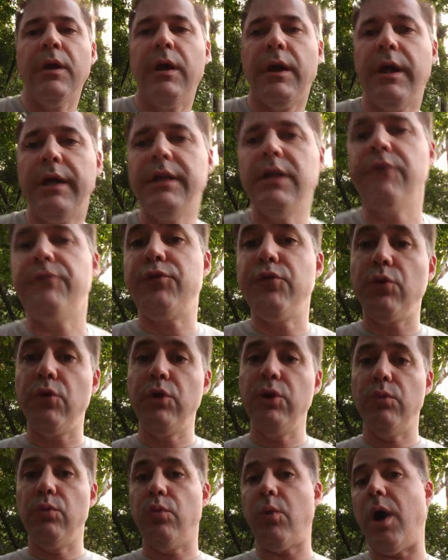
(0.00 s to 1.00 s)
if
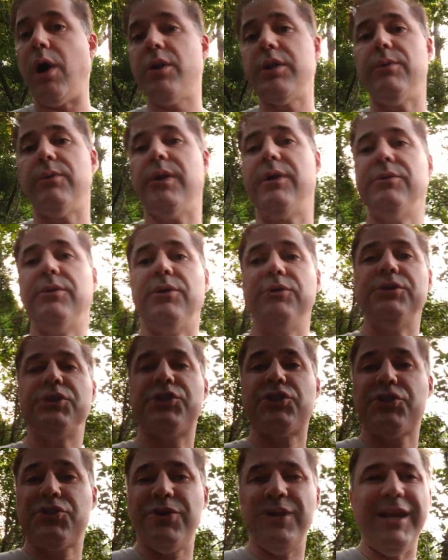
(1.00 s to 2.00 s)
you're walking around on
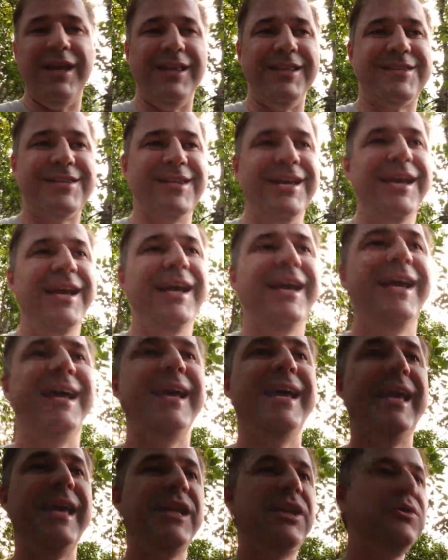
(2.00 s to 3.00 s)
the street
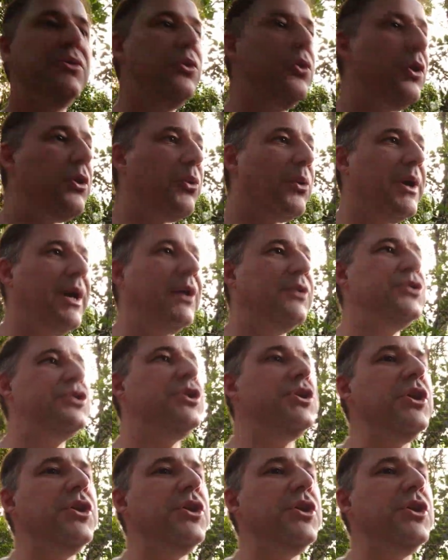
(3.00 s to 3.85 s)
and you look around